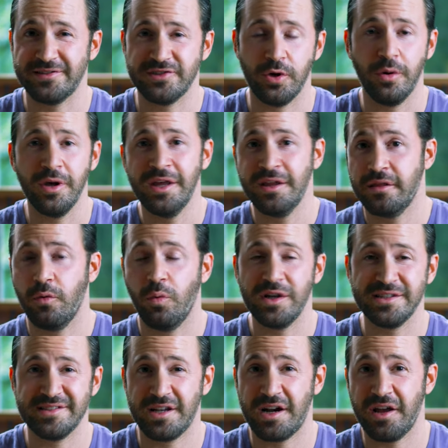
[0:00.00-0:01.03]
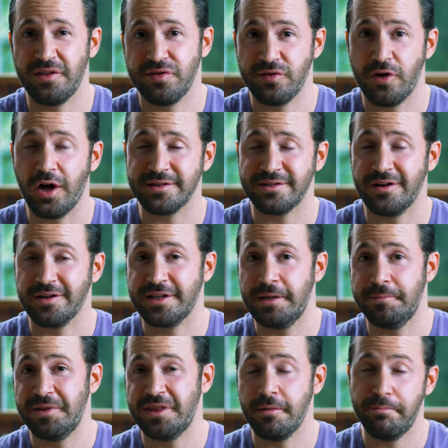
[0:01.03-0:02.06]
So the ones that I thought are
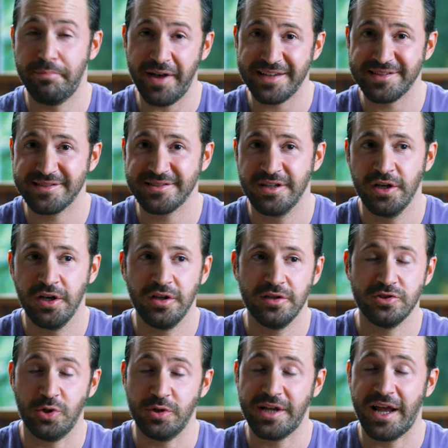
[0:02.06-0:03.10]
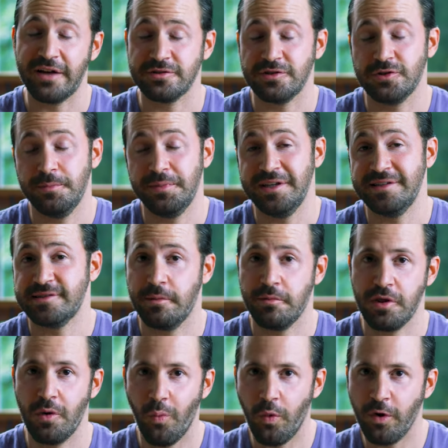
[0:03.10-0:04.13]
gonna be the best turned out to be some of
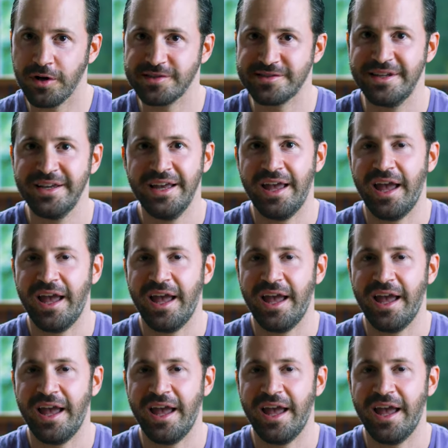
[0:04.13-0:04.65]
the worst,